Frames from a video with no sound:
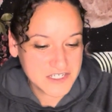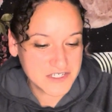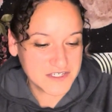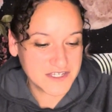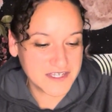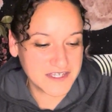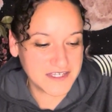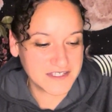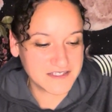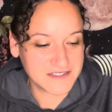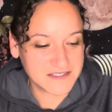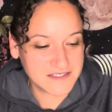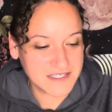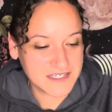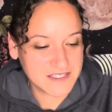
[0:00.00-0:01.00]

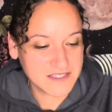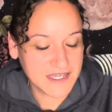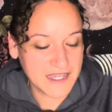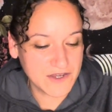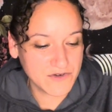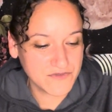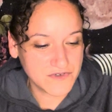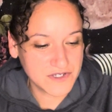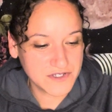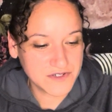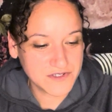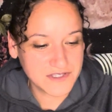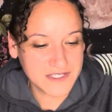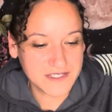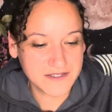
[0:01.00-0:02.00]
And, like, the Hierophant,
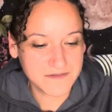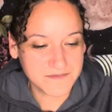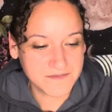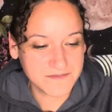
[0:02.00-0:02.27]
you're like,